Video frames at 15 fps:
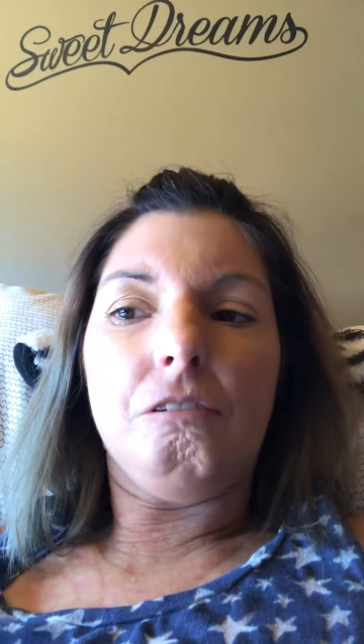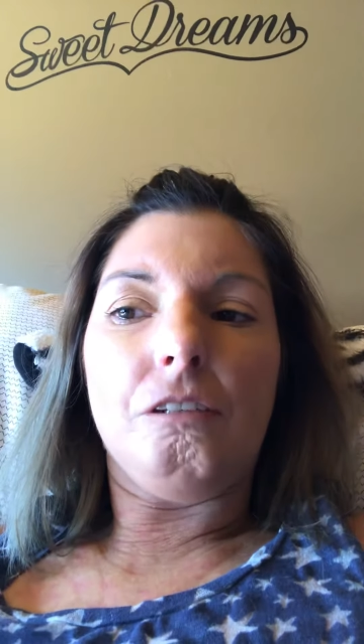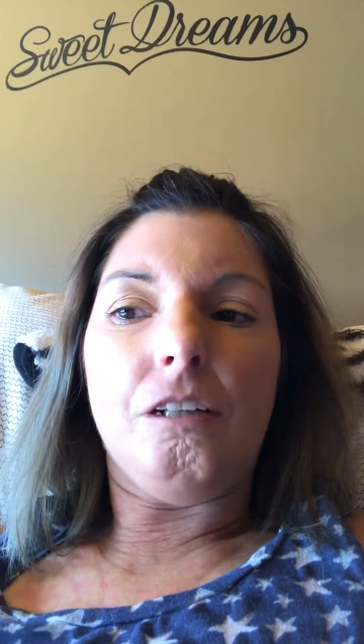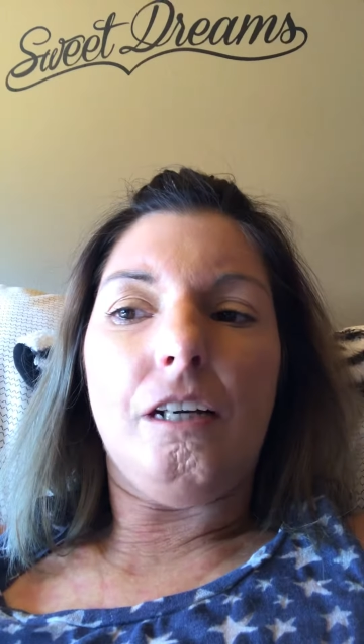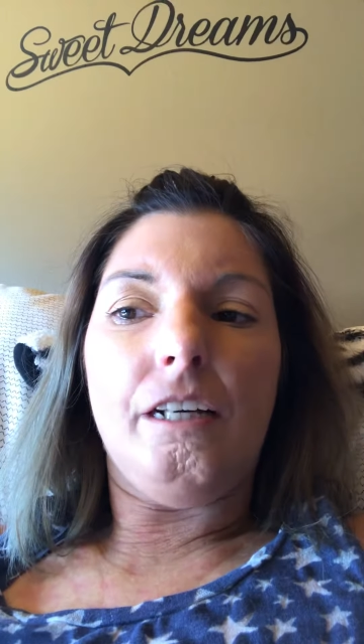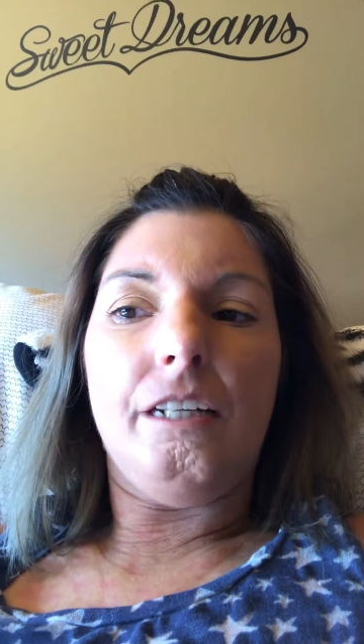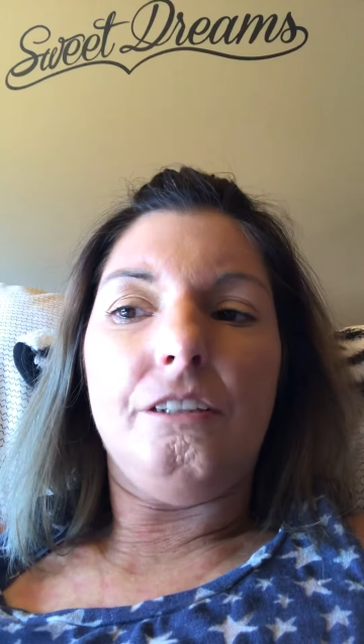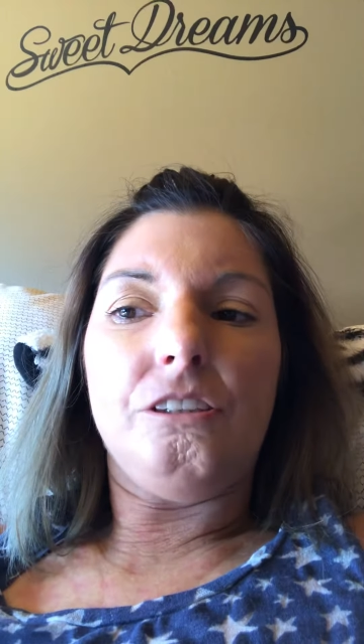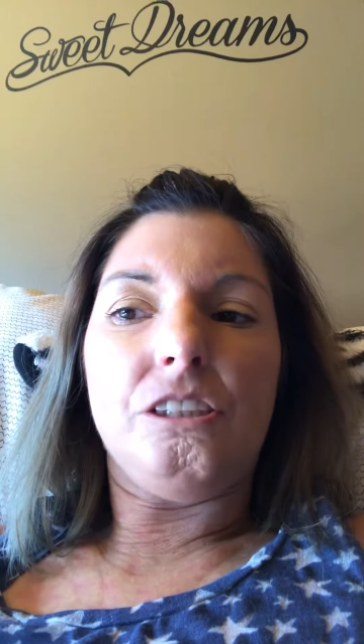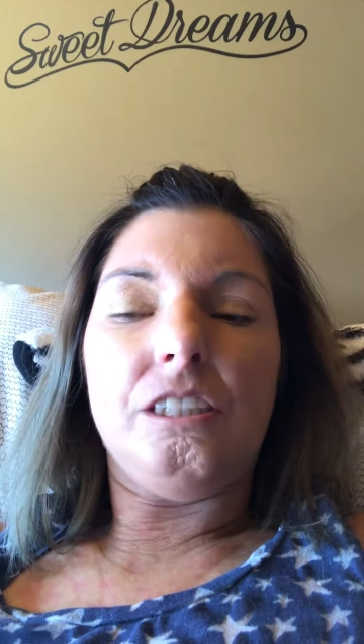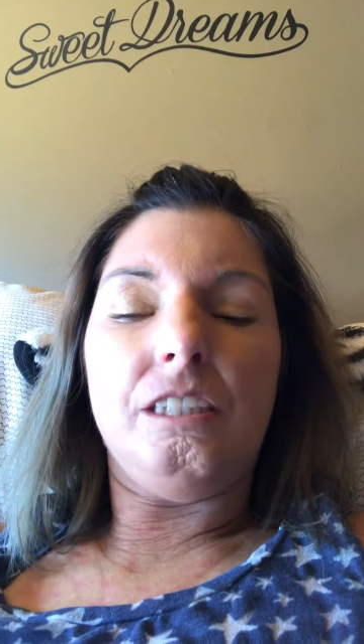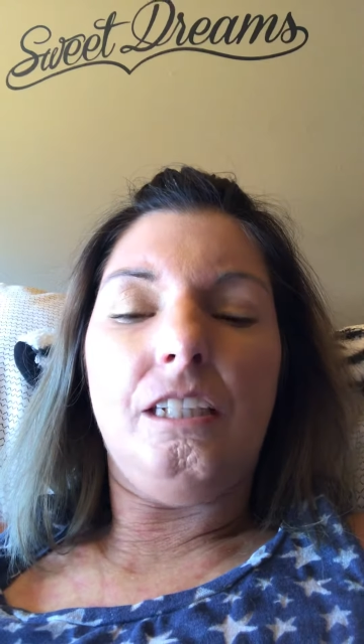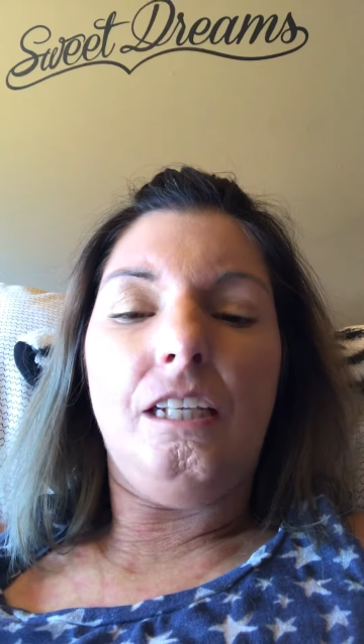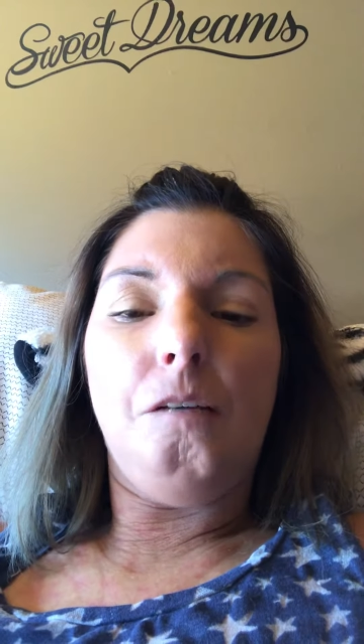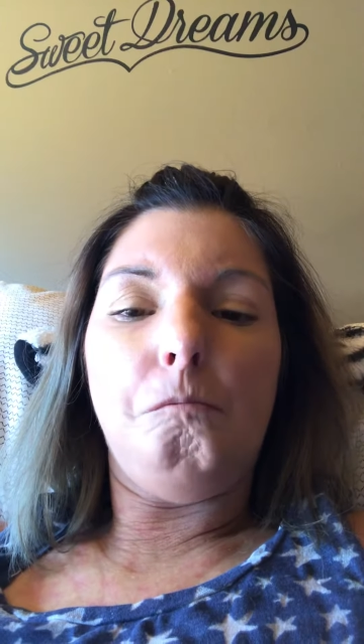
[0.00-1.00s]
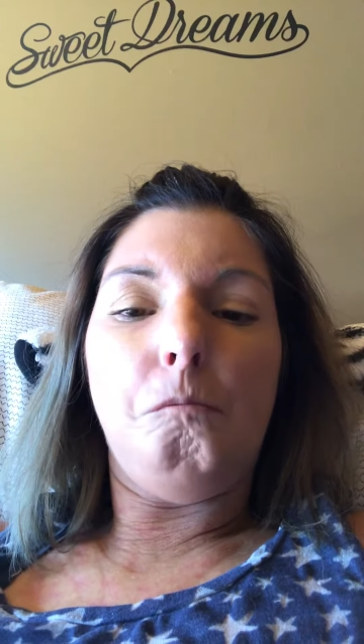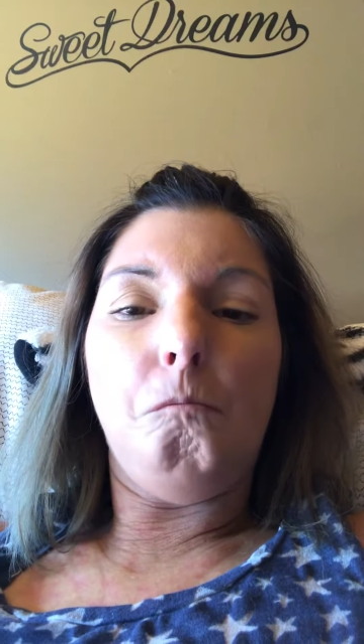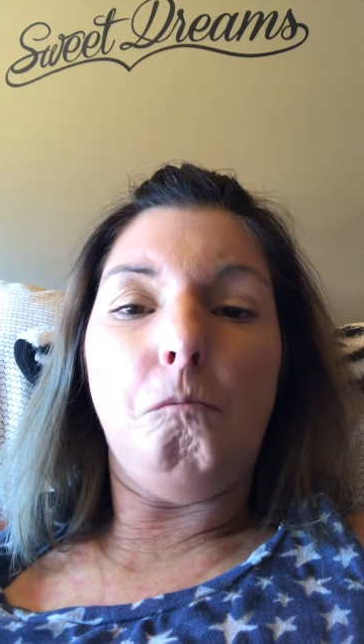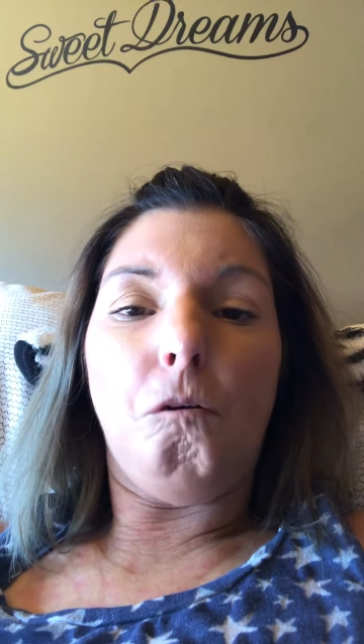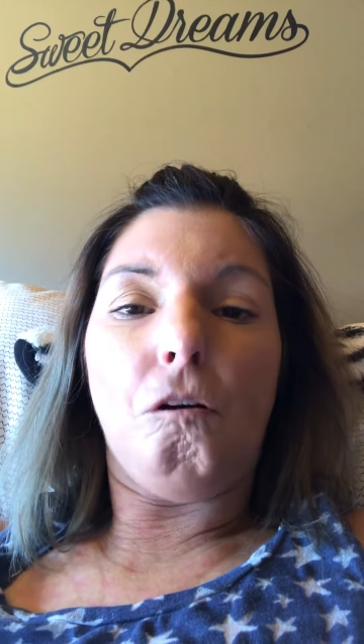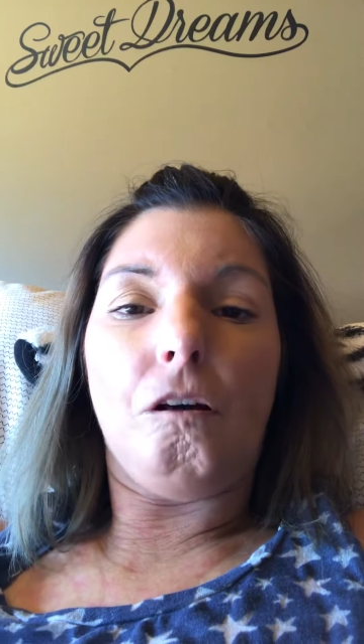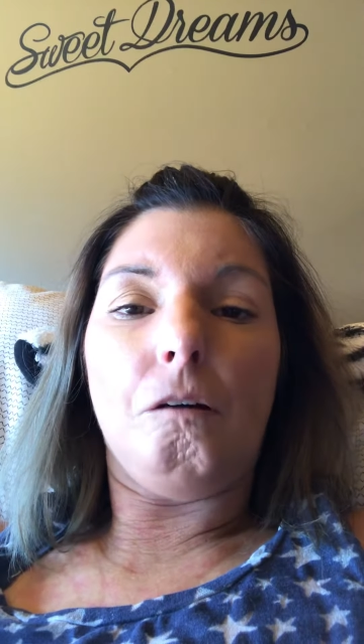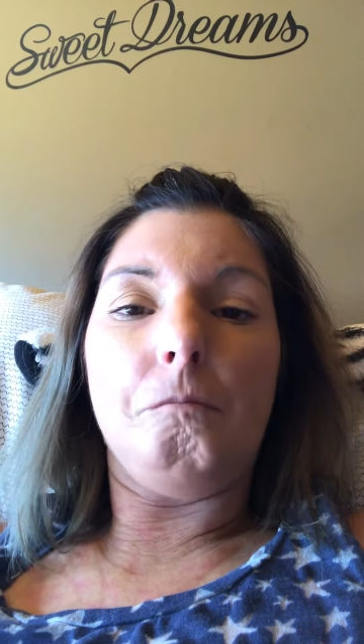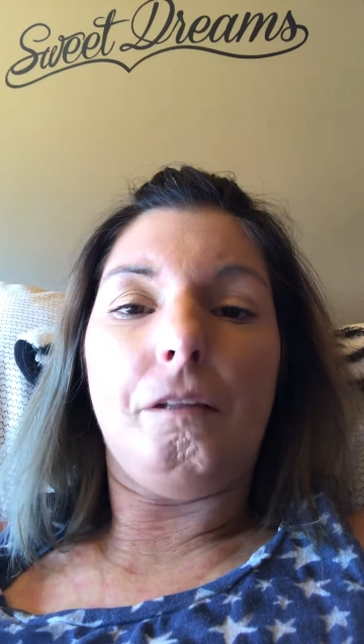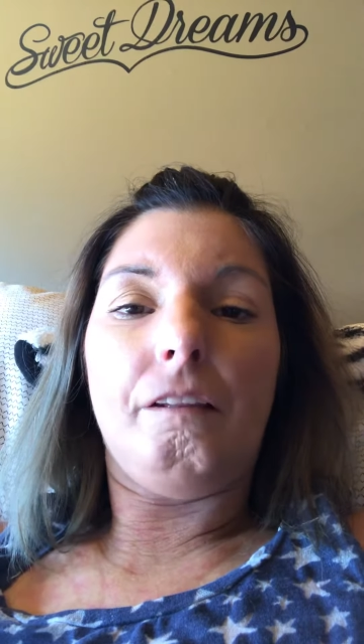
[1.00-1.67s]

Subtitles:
right just to keep them warm